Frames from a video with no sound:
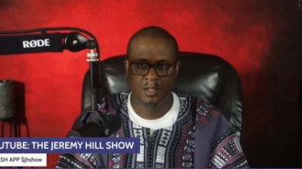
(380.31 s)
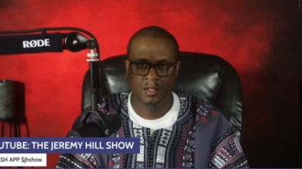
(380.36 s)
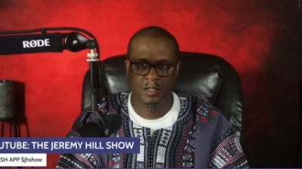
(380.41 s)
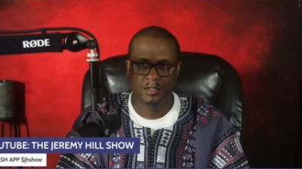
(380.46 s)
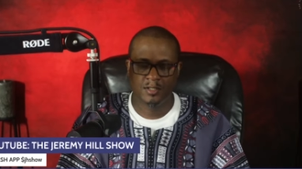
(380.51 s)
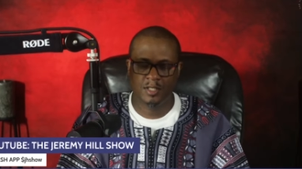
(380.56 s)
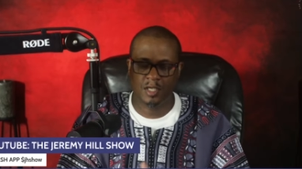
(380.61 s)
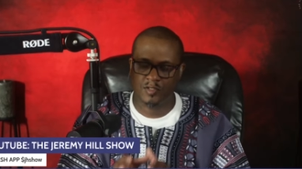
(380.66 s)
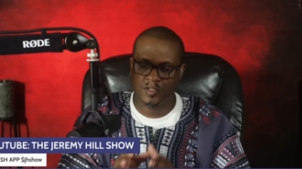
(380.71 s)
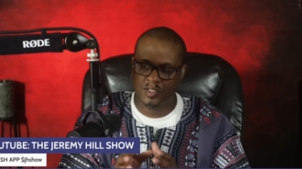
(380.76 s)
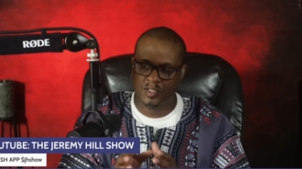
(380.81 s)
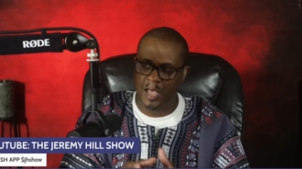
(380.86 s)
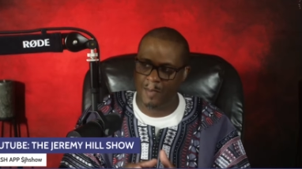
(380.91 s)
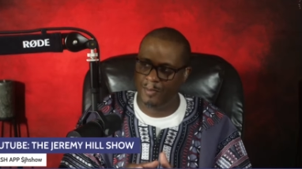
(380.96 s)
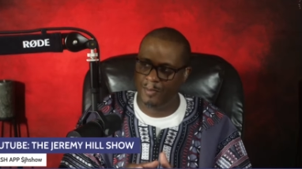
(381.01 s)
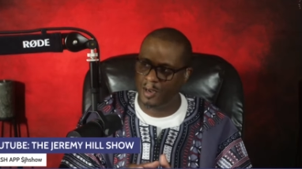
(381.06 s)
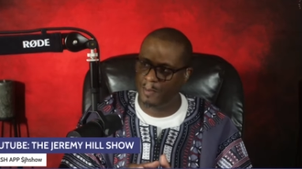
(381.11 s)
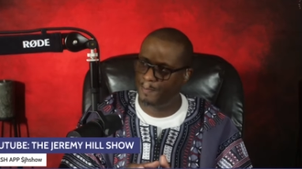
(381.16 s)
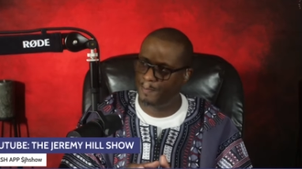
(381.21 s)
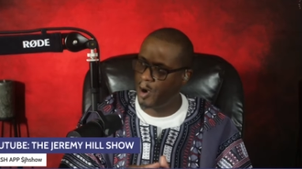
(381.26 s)
So some
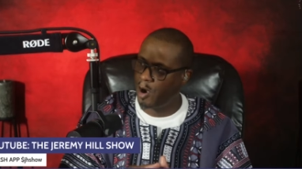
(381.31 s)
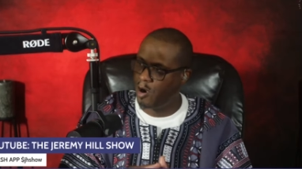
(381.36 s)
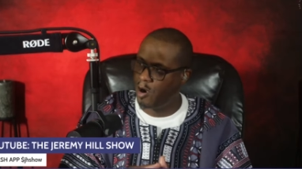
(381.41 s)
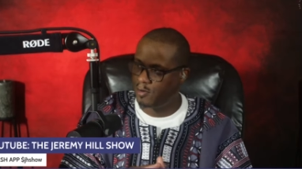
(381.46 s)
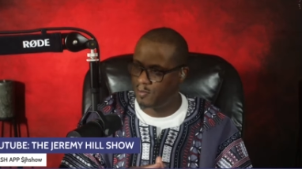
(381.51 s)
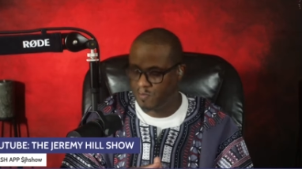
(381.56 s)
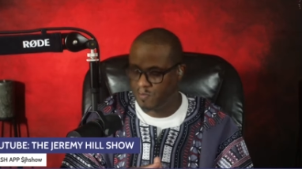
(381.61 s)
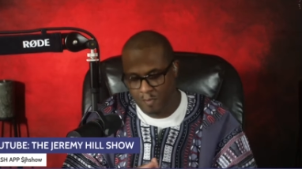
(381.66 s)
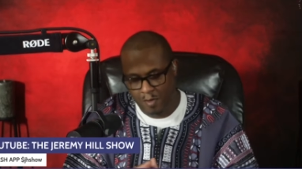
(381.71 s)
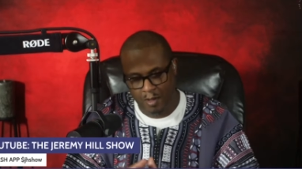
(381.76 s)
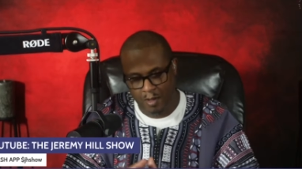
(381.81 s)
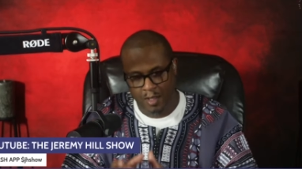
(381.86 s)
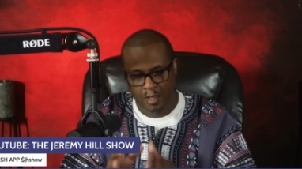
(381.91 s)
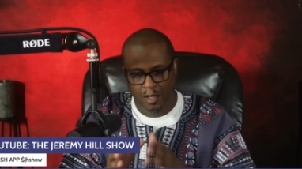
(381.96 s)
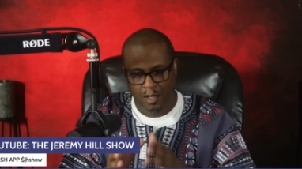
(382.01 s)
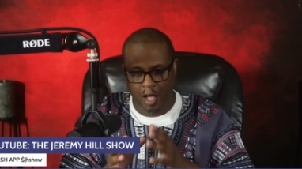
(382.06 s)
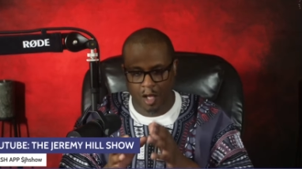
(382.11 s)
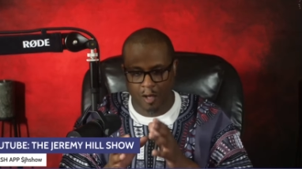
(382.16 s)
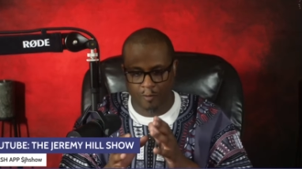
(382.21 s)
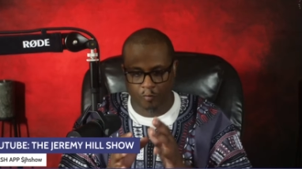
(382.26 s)
of the burden
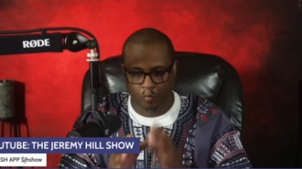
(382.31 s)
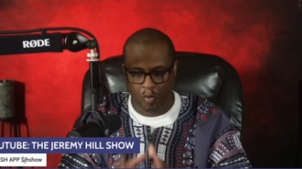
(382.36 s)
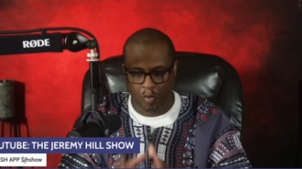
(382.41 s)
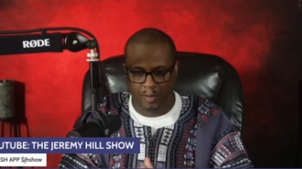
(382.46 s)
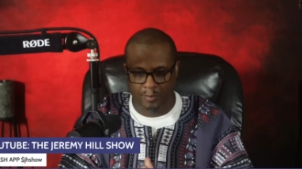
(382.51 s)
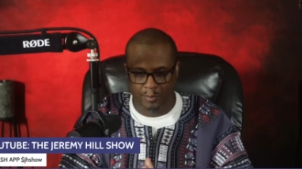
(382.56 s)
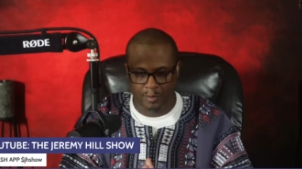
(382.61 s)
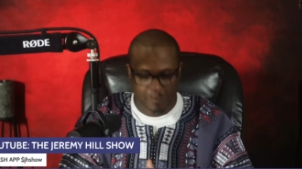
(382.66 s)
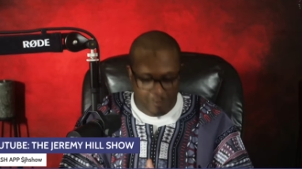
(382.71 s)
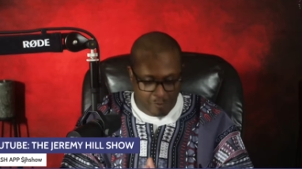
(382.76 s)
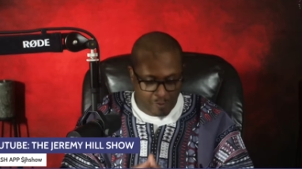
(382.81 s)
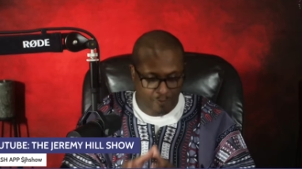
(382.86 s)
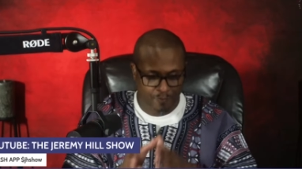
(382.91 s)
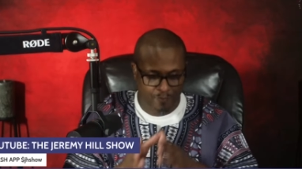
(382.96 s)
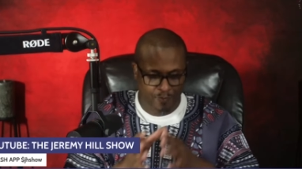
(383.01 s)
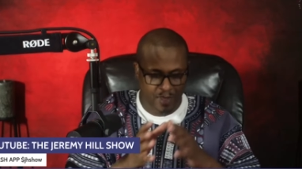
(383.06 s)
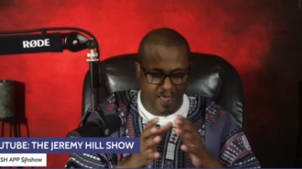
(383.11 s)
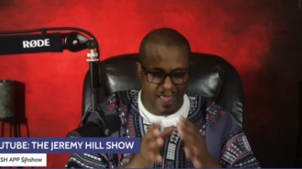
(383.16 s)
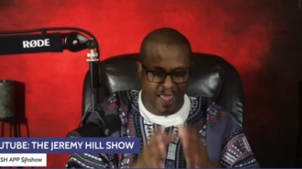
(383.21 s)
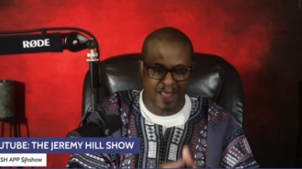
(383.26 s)
of women
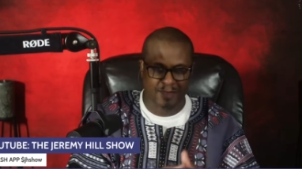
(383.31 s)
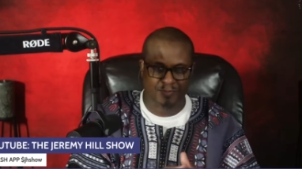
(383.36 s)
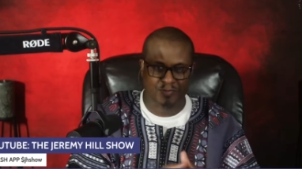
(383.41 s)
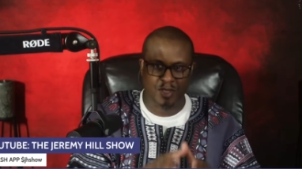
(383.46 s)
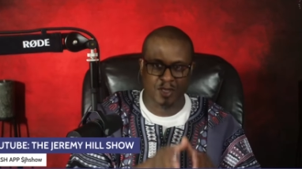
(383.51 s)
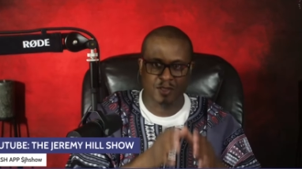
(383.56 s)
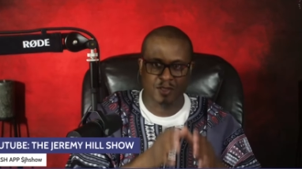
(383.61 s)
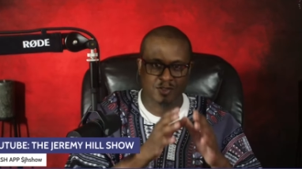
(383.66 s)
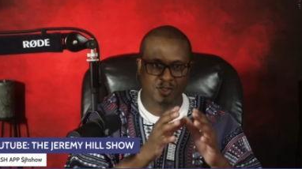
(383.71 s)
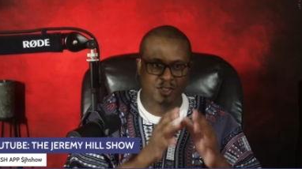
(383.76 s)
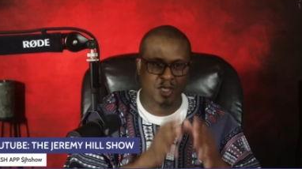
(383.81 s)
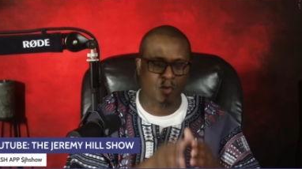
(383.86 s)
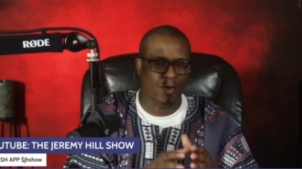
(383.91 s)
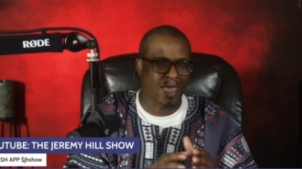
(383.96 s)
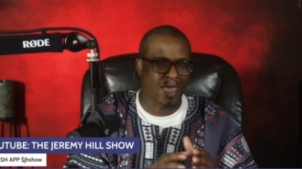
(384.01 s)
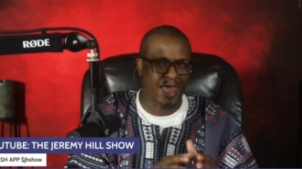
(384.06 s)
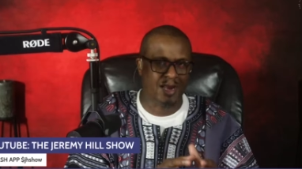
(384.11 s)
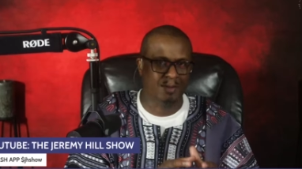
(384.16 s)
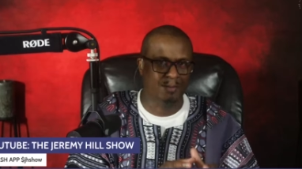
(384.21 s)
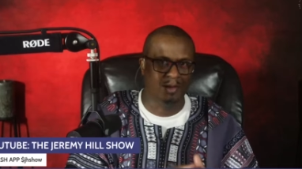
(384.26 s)
acting so
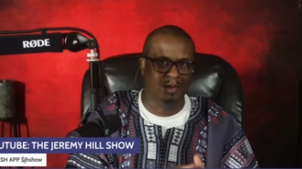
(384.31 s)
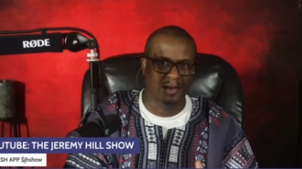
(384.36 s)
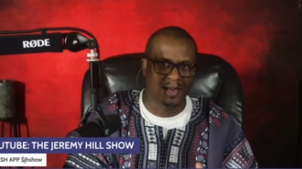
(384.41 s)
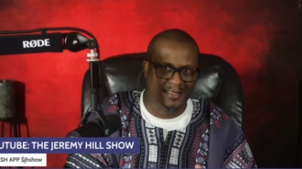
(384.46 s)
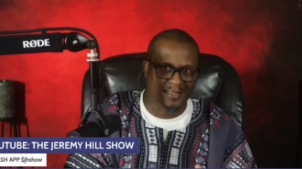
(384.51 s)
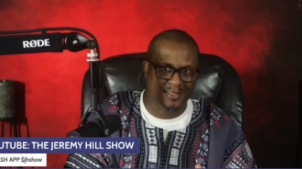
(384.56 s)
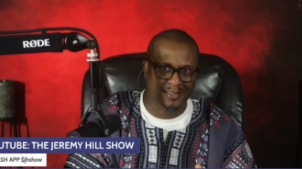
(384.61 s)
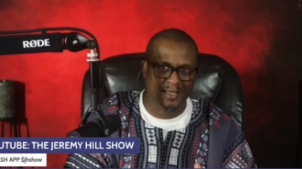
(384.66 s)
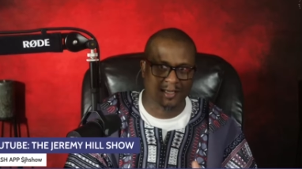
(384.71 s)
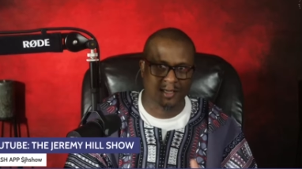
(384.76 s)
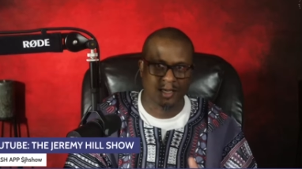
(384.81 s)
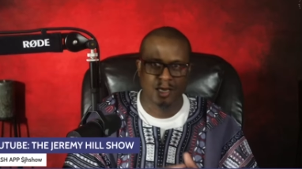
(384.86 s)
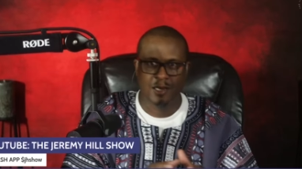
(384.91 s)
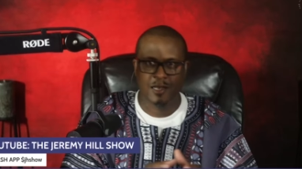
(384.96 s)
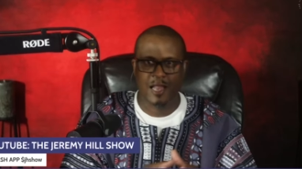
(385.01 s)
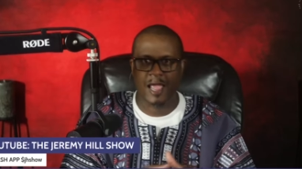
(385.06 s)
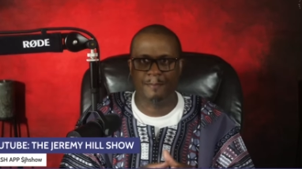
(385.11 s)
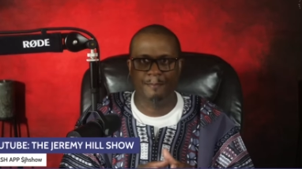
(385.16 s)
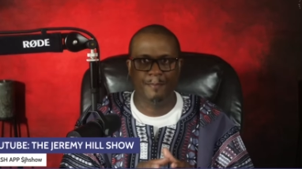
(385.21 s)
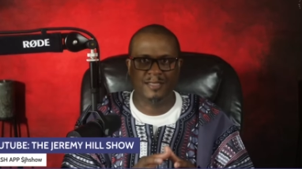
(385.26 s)
animalistic
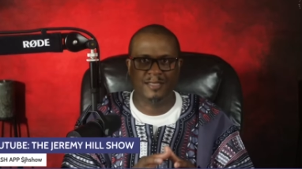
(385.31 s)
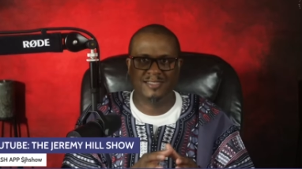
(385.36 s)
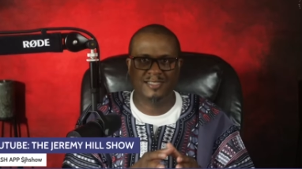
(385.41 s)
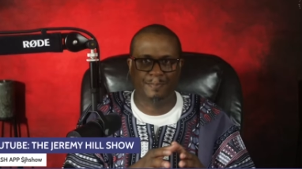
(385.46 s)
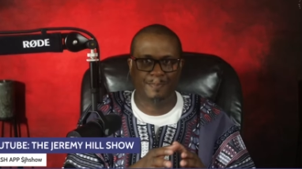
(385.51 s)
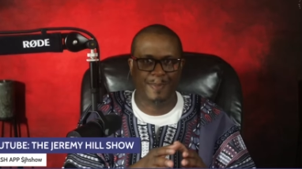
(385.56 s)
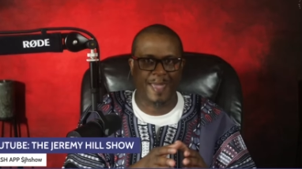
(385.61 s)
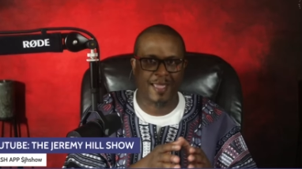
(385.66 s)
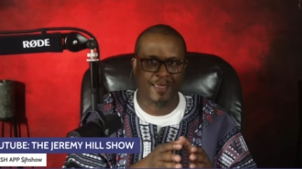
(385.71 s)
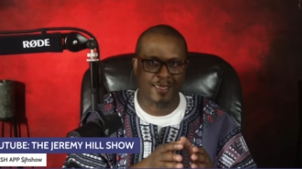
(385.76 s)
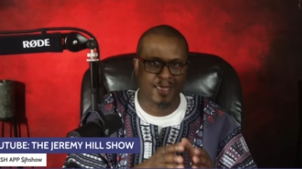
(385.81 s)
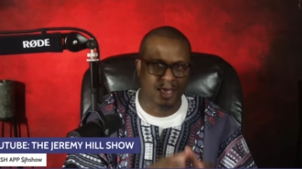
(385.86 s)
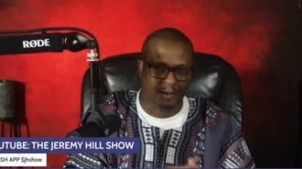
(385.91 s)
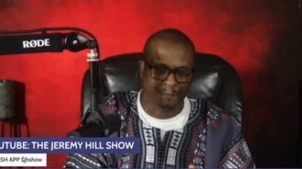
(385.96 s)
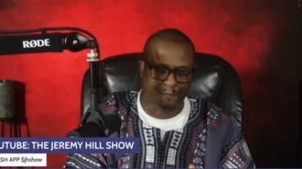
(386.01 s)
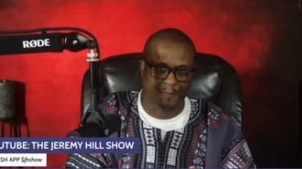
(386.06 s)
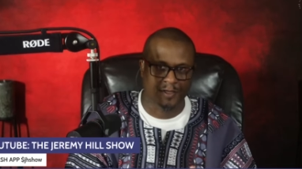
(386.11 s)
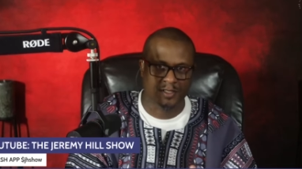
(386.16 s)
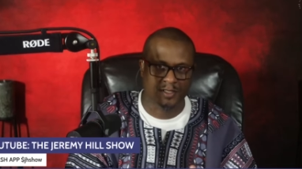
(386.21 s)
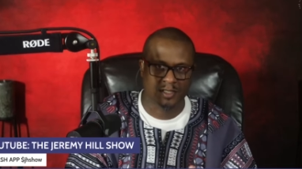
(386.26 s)
like mustard-back
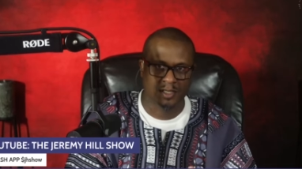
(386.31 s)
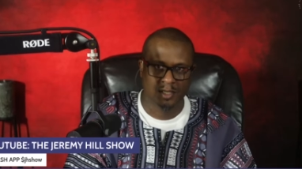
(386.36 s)
heifers,